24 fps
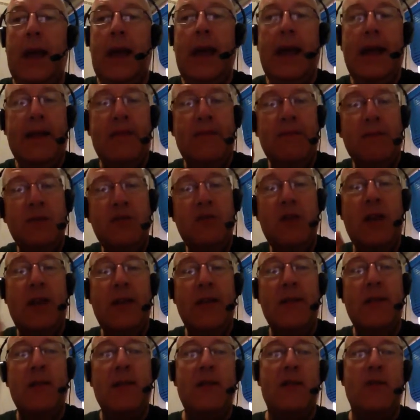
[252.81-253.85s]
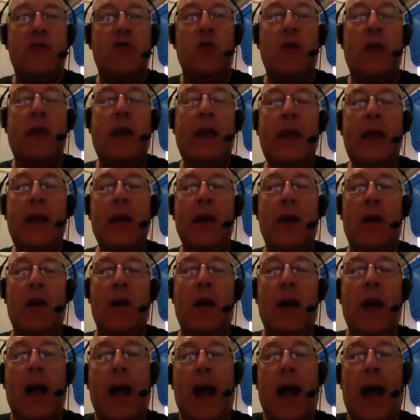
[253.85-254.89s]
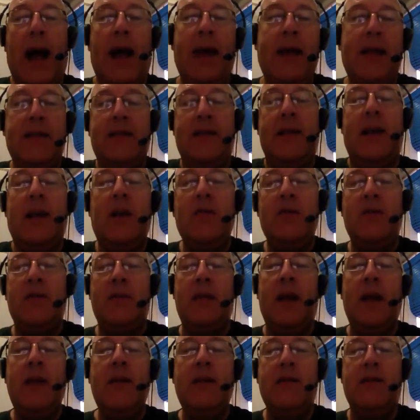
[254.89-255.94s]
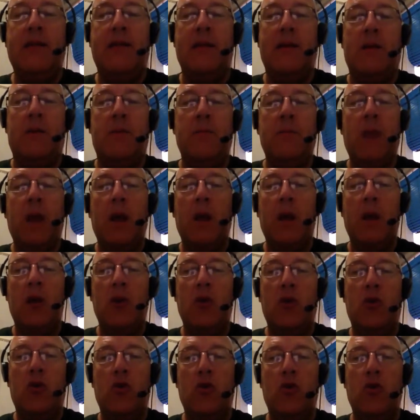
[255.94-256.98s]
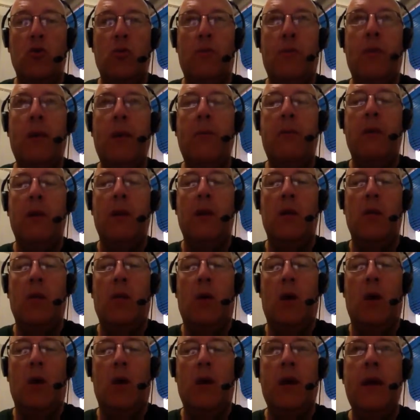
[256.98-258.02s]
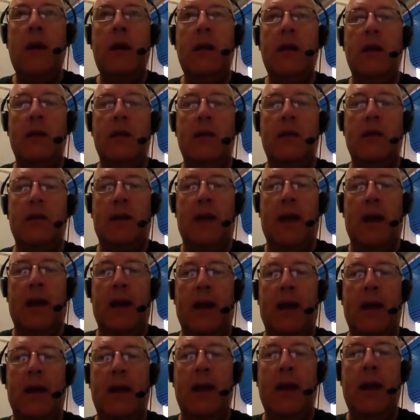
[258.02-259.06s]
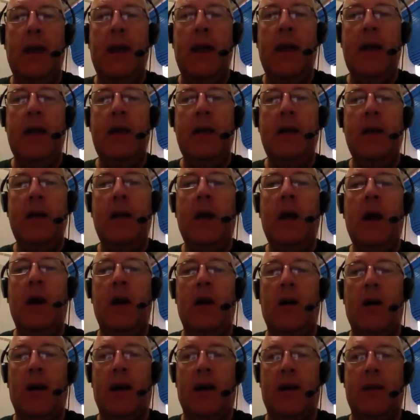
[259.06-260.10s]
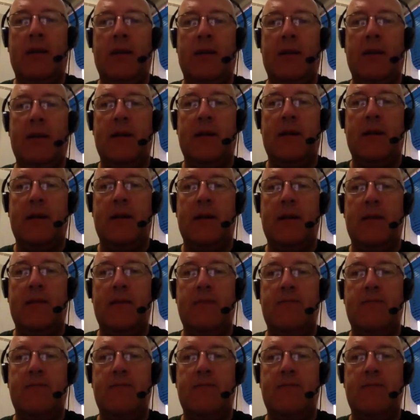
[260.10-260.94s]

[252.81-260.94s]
It's much easier to hear and it sounds nicer. Two people were killed today in a car accident.